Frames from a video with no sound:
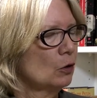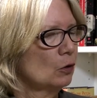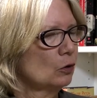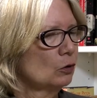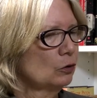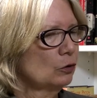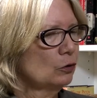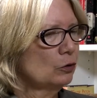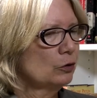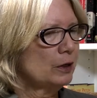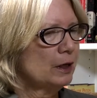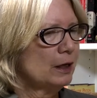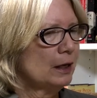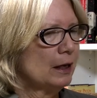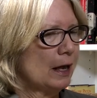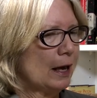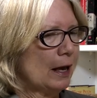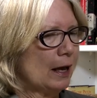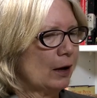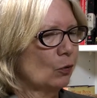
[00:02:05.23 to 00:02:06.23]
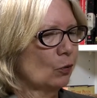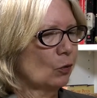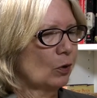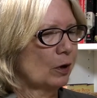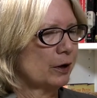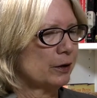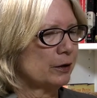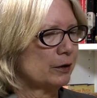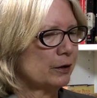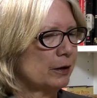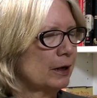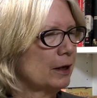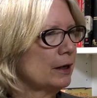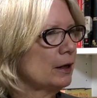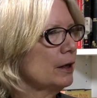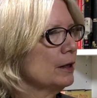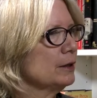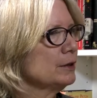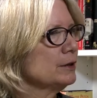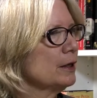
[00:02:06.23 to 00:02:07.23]
looking at water
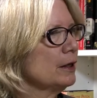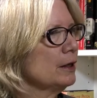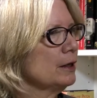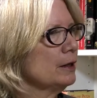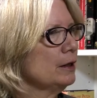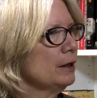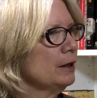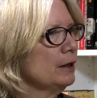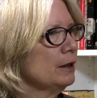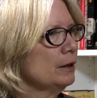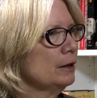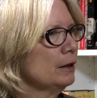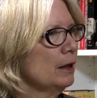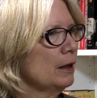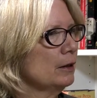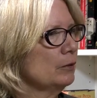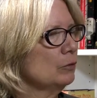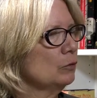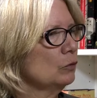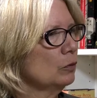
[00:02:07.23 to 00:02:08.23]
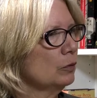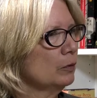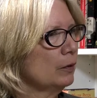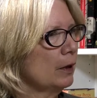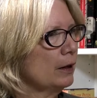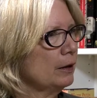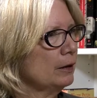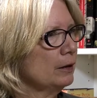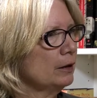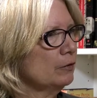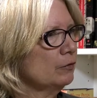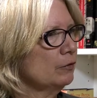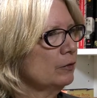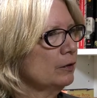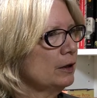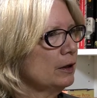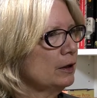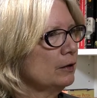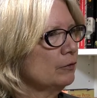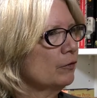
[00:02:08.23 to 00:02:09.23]
as in
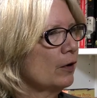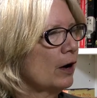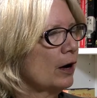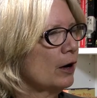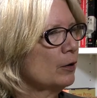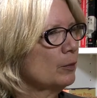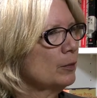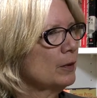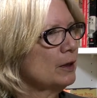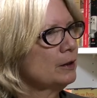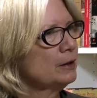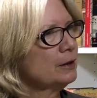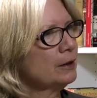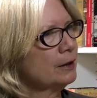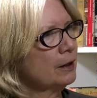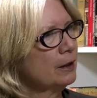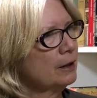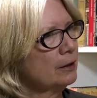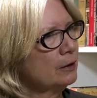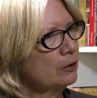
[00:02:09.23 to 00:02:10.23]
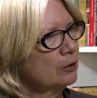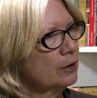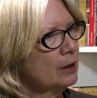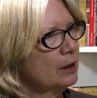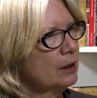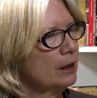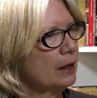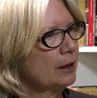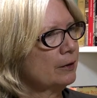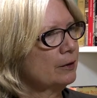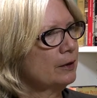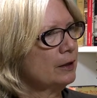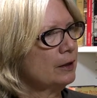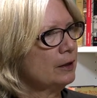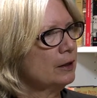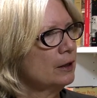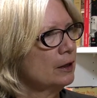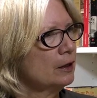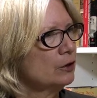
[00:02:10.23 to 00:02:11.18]
the environment and looking at the